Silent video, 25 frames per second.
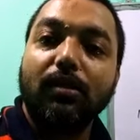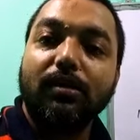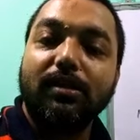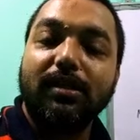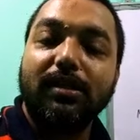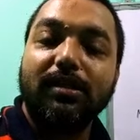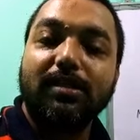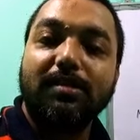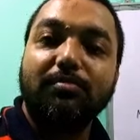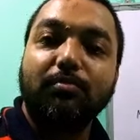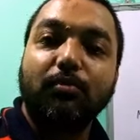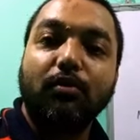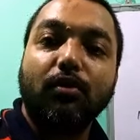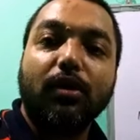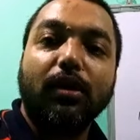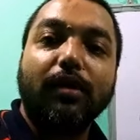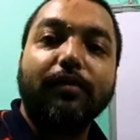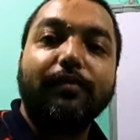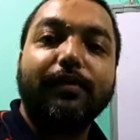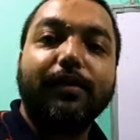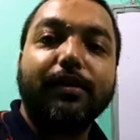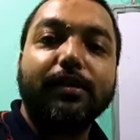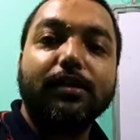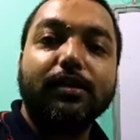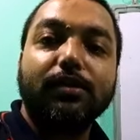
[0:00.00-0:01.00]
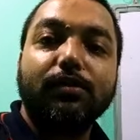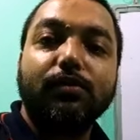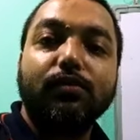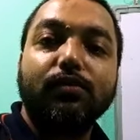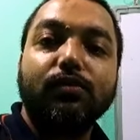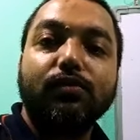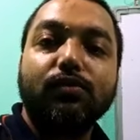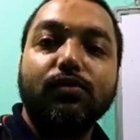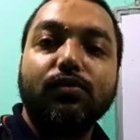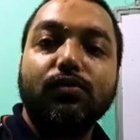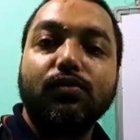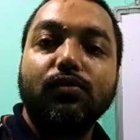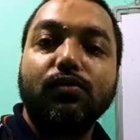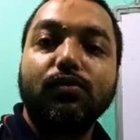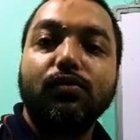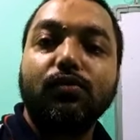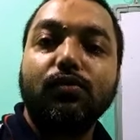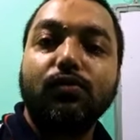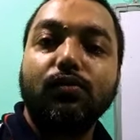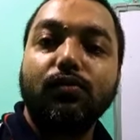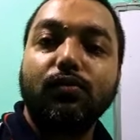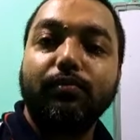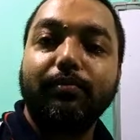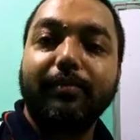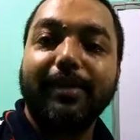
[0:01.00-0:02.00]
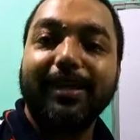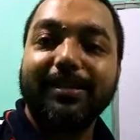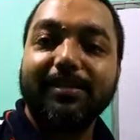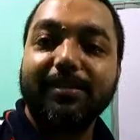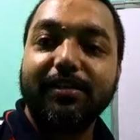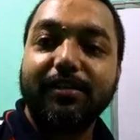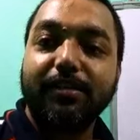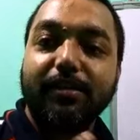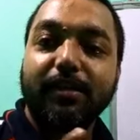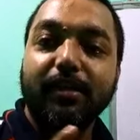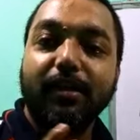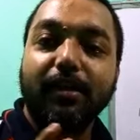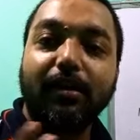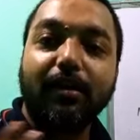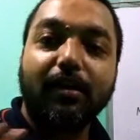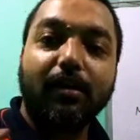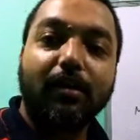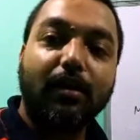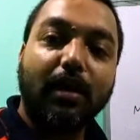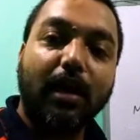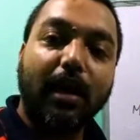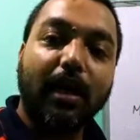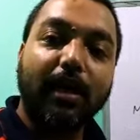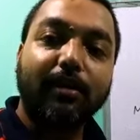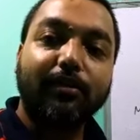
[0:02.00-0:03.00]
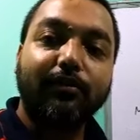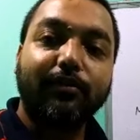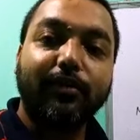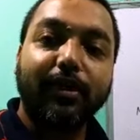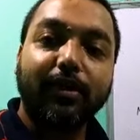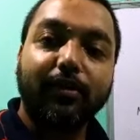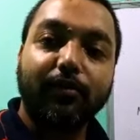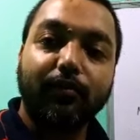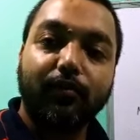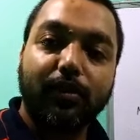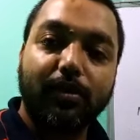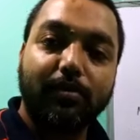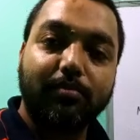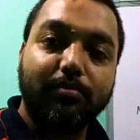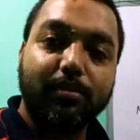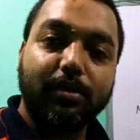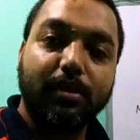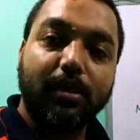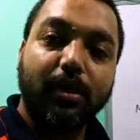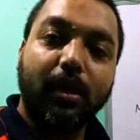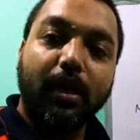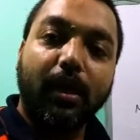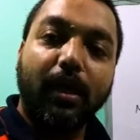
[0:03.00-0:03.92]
seismograph is used to measure the earthquake waves,